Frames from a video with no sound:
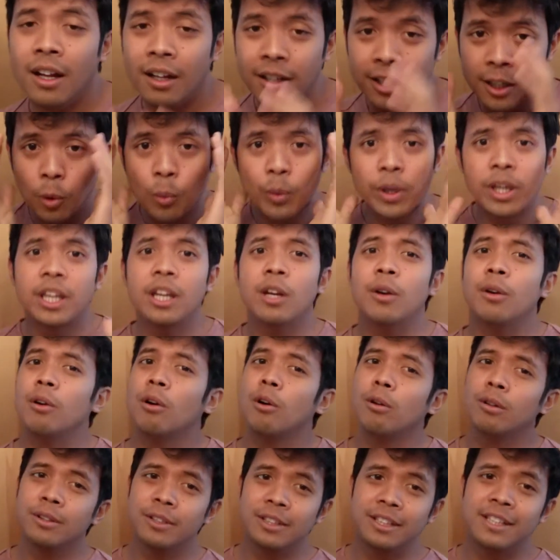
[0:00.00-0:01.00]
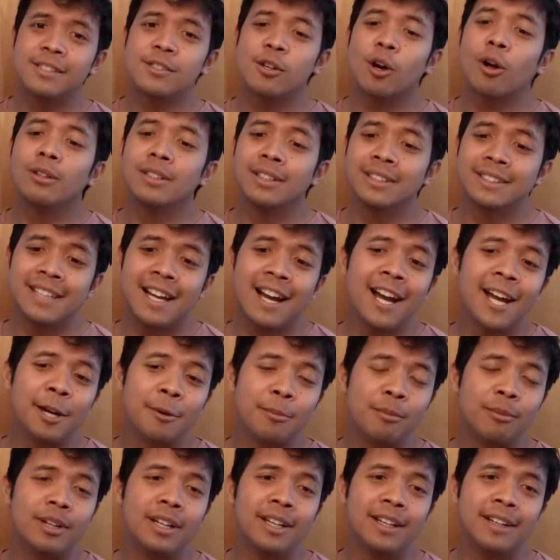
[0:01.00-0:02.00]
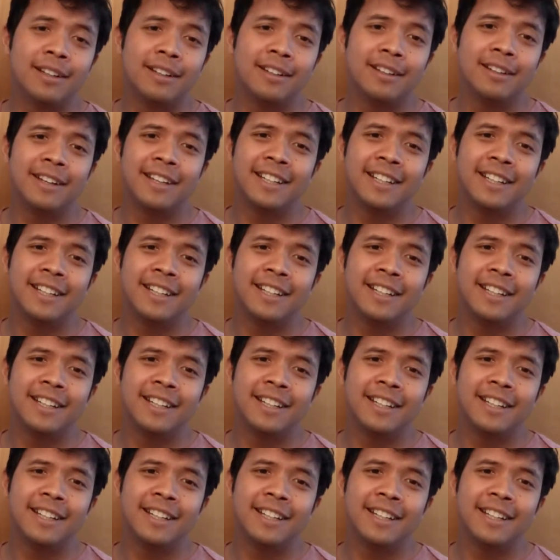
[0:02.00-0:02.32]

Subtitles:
Now we hear all this all the time, right?